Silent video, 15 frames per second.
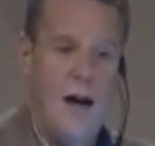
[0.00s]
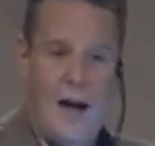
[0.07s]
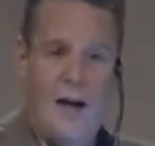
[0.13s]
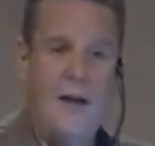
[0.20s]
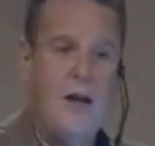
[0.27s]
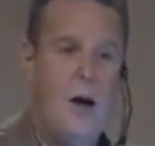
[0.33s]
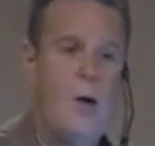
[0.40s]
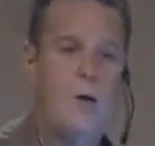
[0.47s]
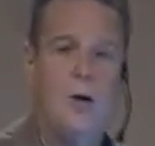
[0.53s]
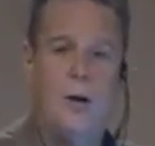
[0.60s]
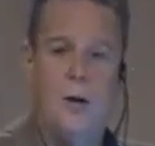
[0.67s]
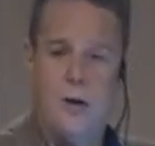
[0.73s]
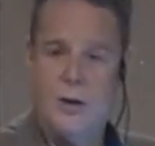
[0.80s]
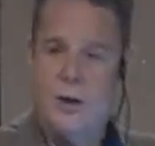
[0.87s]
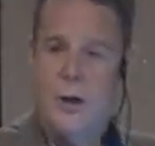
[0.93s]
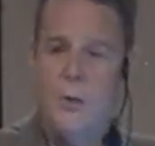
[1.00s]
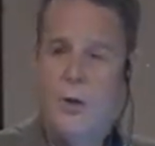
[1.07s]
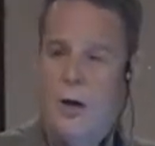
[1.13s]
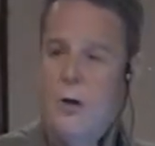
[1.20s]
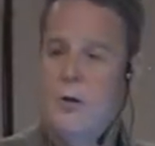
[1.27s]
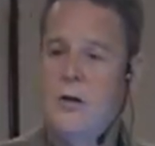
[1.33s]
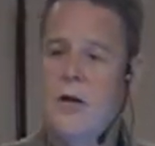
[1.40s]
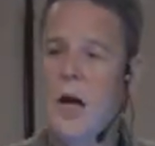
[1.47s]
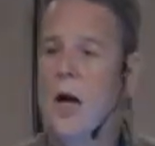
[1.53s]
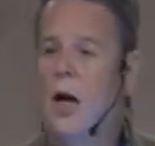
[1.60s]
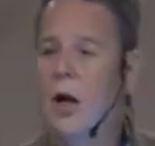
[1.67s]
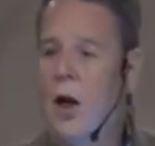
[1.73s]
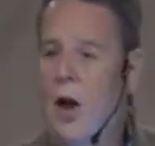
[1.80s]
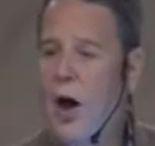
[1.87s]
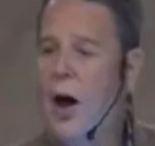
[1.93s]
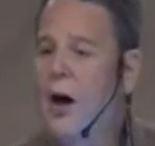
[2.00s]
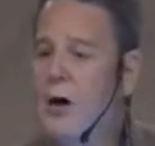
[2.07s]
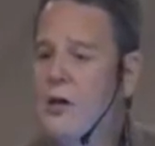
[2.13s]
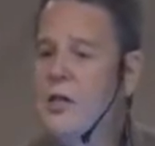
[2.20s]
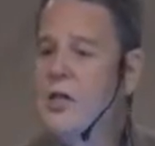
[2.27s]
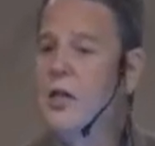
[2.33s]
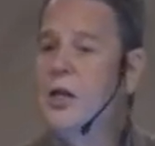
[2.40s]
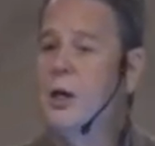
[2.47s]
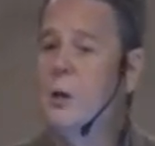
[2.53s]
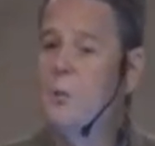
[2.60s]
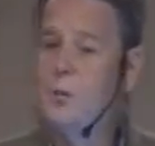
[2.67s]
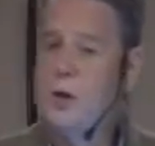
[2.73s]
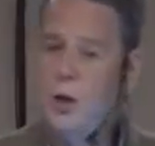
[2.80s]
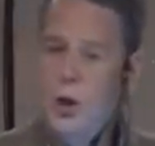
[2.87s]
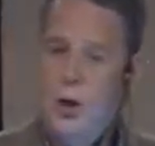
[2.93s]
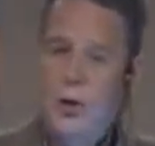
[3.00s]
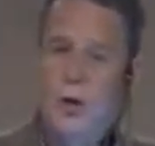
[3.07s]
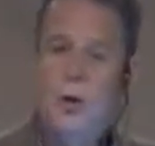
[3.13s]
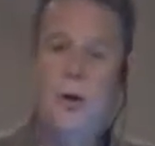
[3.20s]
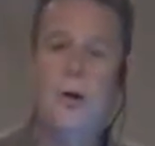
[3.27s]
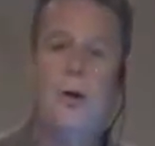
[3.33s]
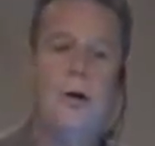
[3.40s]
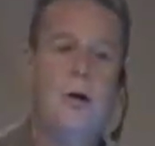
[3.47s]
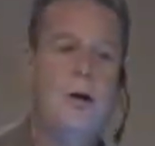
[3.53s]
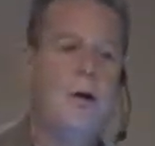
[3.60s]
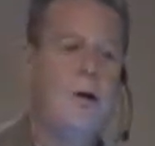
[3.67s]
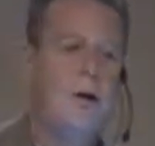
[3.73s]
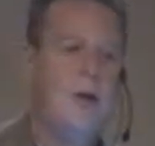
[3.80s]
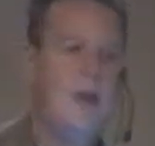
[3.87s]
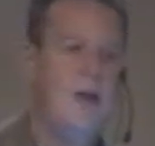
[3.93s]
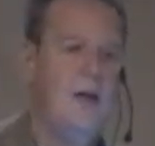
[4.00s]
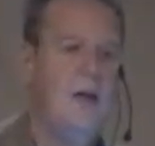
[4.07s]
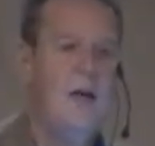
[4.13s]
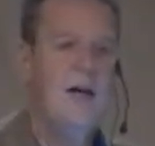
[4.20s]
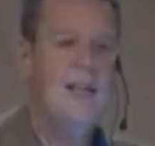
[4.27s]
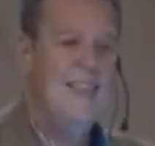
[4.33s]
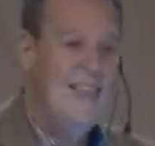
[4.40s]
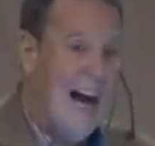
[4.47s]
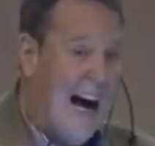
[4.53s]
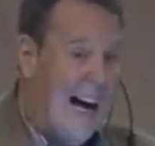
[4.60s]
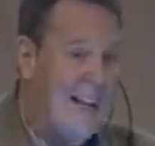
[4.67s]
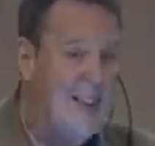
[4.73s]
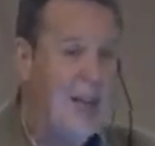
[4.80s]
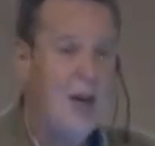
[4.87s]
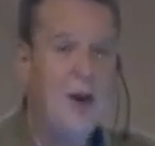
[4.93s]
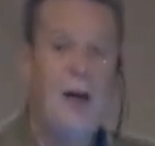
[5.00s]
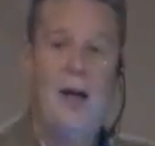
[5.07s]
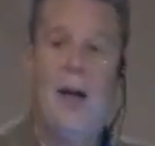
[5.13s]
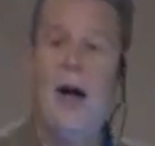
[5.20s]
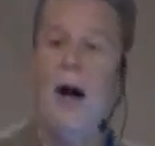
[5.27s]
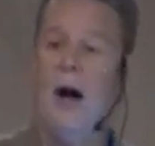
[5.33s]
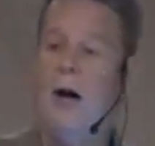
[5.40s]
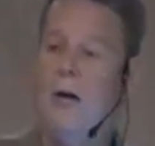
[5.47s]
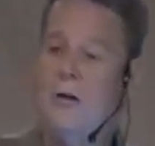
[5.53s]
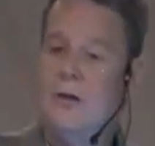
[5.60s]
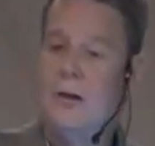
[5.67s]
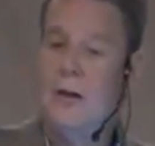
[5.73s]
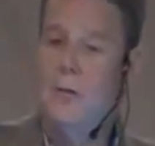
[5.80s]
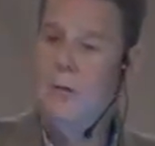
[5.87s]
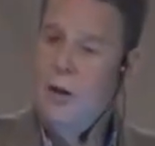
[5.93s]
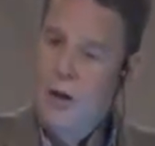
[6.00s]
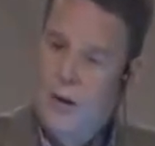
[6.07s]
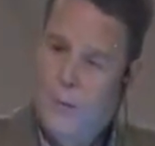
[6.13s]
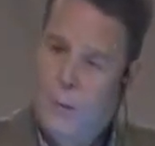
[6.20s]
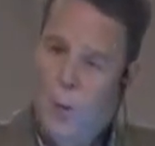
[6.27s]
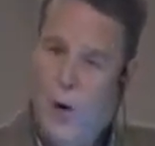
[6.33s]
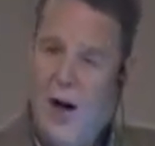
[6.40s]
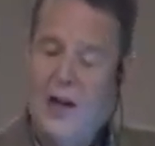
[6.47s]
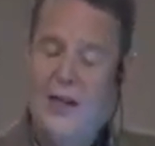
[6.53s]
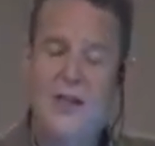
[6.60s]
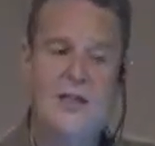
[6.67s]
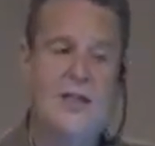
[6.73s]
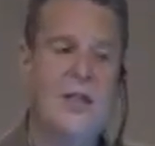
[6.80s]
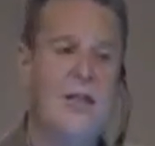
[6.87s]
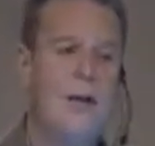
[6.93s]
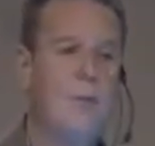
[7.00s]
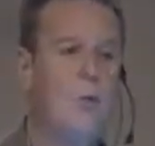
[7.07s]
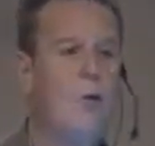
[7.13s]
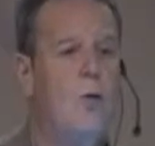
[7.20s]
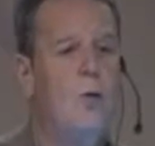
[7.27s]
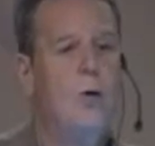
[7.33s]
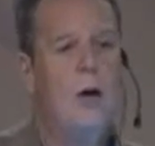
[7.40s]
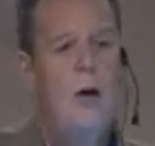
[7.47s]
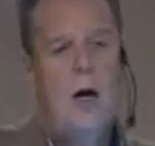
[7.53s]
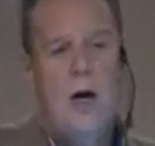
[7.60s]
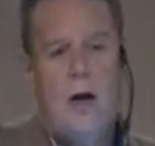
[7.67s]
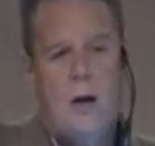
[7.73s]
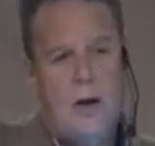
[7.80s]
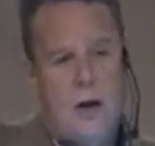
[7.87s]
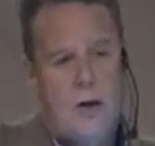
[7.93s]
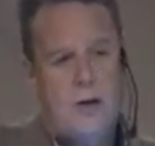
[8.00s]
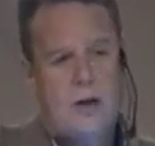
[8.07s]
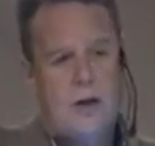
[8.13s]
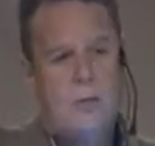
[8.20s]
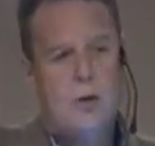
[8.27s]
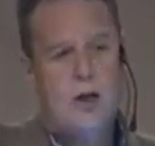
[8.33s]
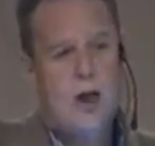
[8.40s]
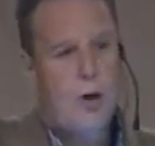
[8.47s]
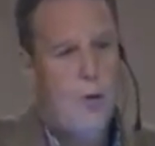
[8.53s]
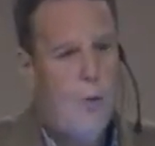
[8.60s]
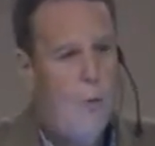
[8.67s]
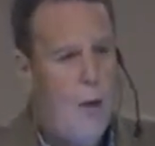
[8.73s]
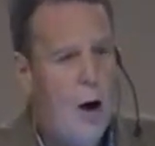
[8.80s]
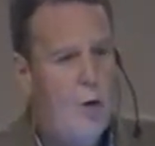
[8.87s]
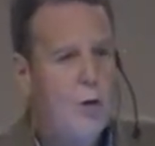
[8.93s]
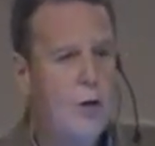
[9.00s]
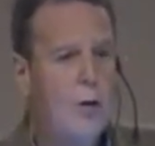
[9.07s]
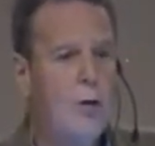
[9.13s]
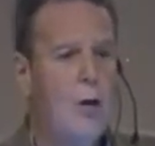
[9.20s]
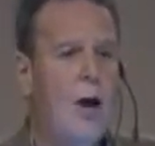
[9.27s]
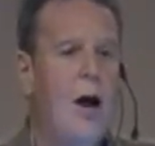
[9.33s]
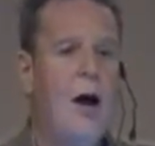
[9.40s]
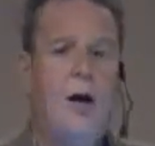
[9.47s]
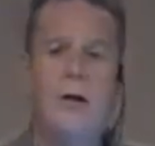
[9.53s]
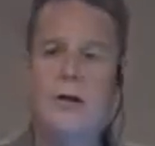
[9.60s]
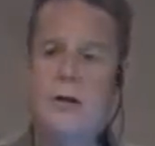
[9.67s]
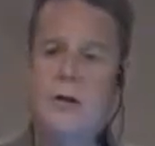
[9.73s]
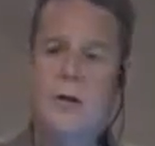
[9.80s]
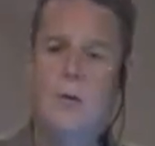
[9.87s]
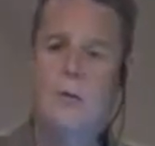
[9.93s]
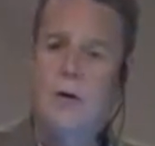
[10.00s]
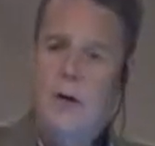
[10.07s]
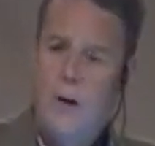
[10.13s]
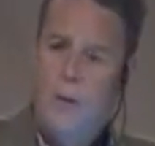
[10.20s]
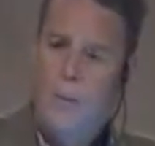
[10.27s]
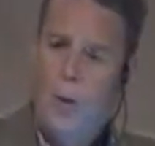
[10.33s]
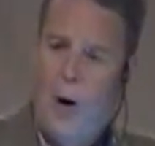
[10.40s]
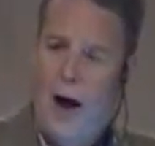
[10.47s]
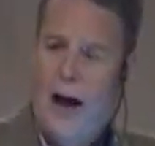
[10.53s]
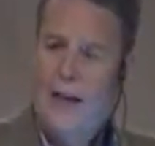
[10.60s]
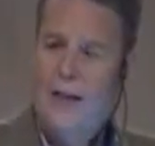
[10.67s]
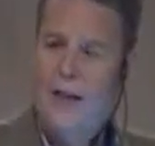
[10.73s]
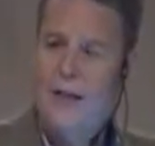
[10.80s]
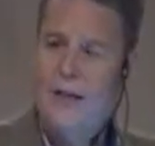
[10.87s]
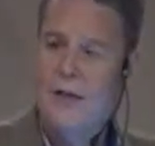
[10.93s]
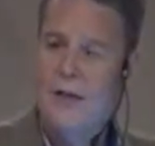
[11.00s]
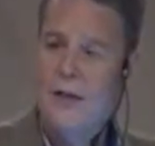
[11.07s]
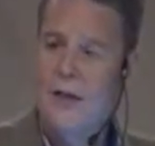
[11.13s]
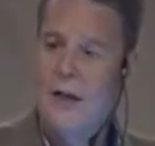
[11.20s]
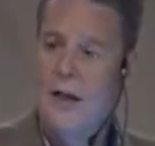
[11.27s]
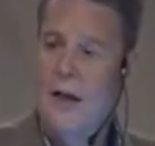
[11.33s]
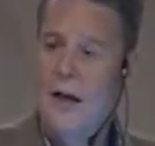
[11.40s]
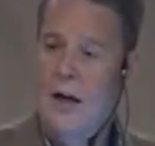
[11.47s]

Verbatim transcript: And I know there are some of those laws that are obscure, the dietary laws that we don't practice anymore, there are some ceremonial laws that we don't practice.